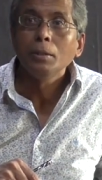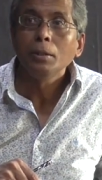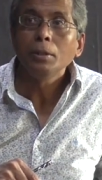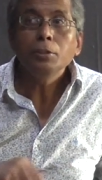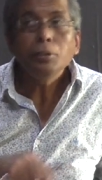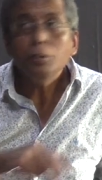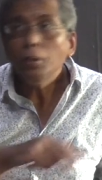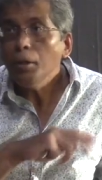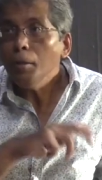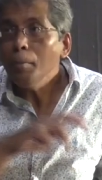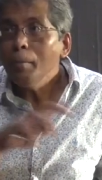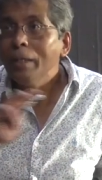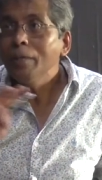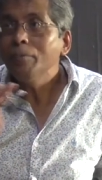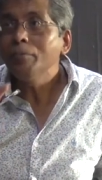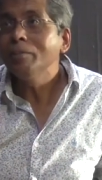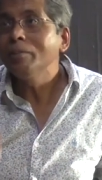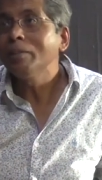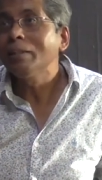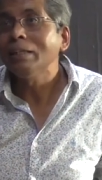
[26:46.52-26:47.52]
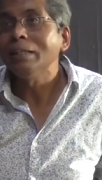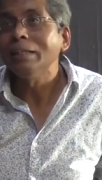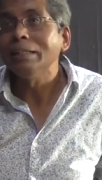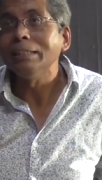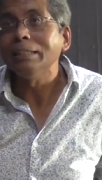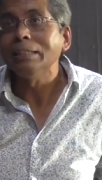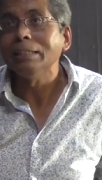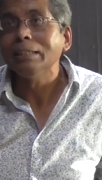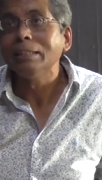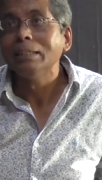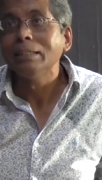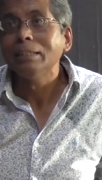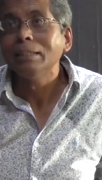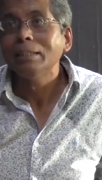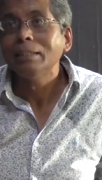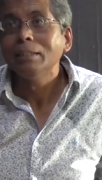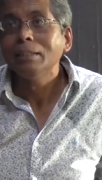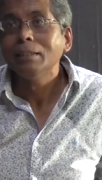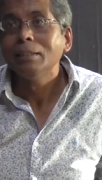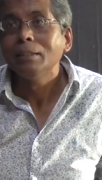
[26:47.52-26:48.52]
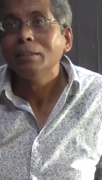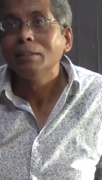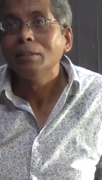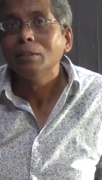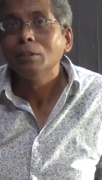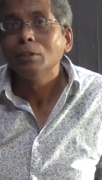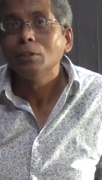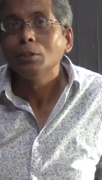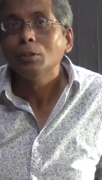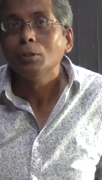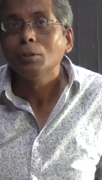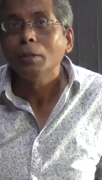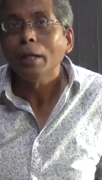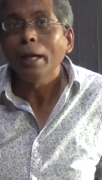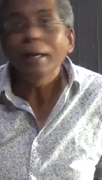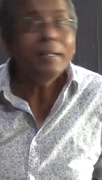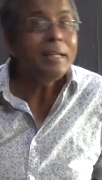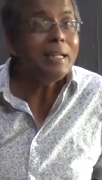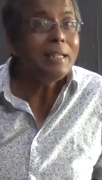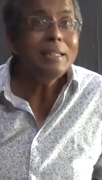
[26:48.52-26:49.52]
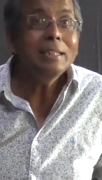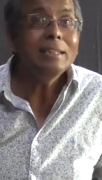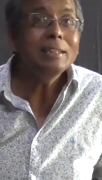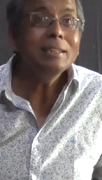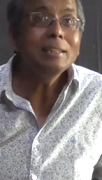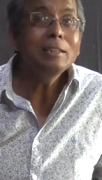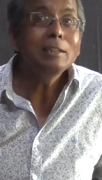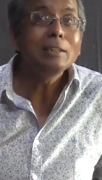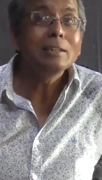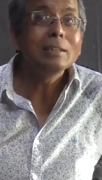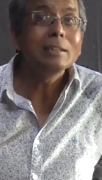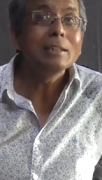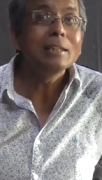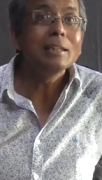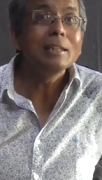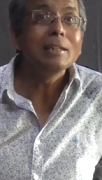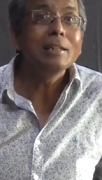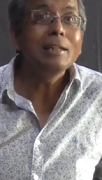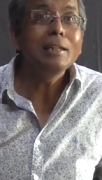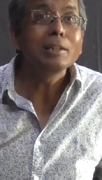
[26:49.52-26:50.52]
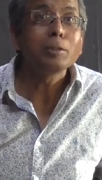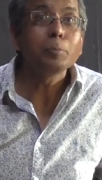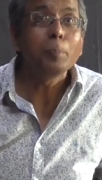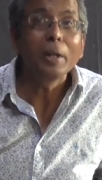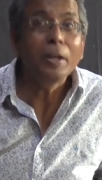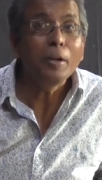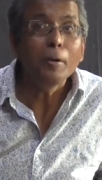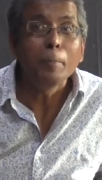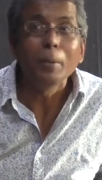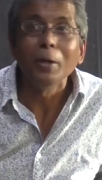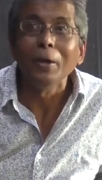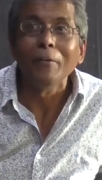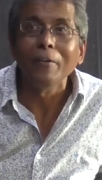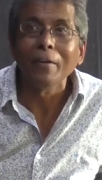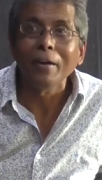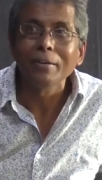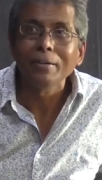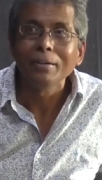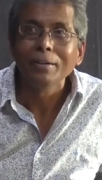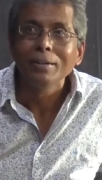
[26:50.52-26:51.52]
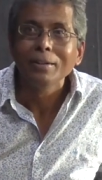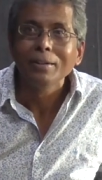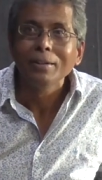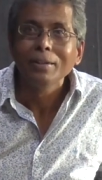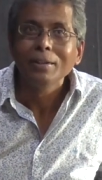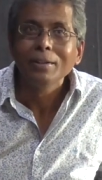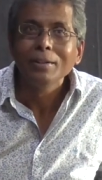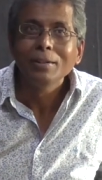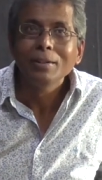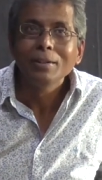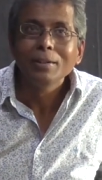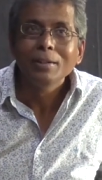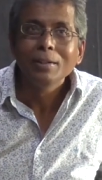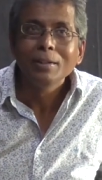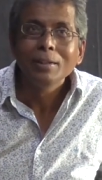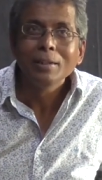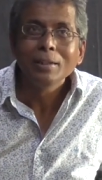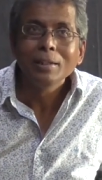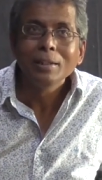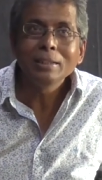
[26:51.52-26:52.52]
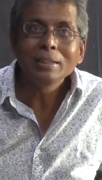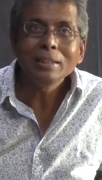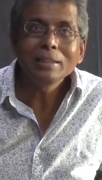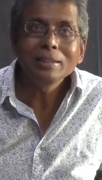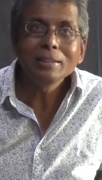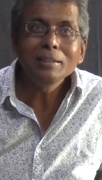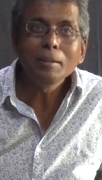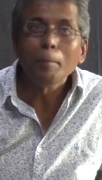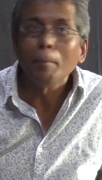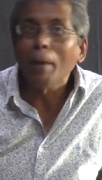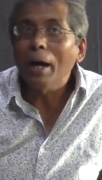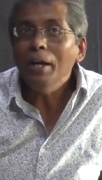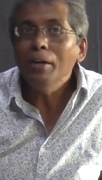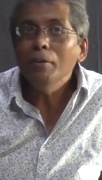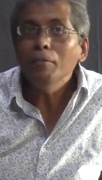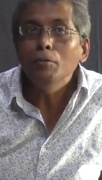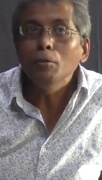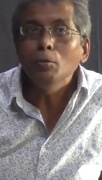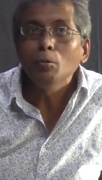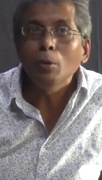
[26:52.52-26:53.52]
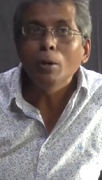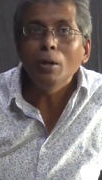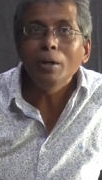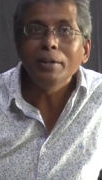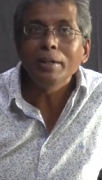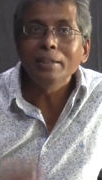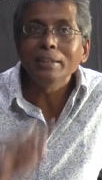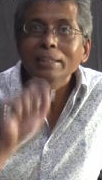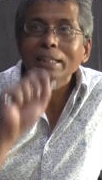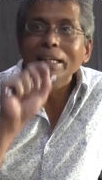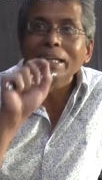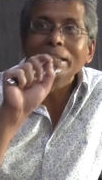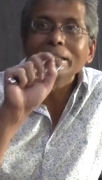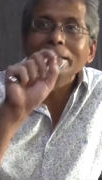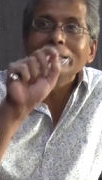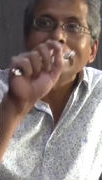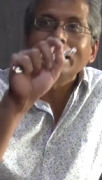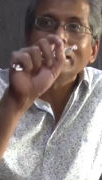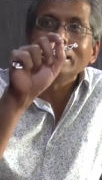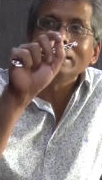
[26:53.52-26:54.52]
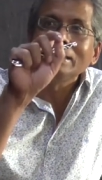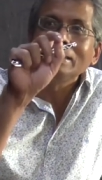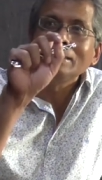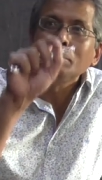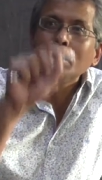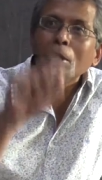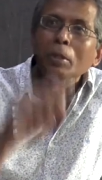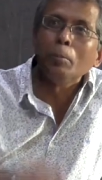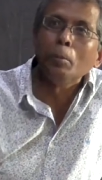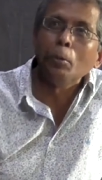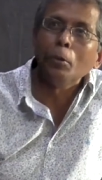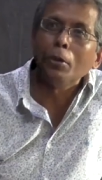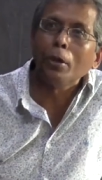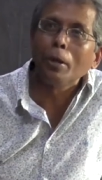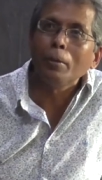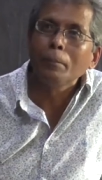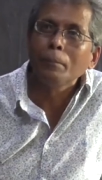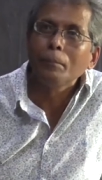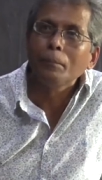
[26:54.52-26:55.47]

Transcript: it is not a metaphysical idea and yet he doesn't really explain it beyond that. He says that the mind of the world that is energized by the Buddha.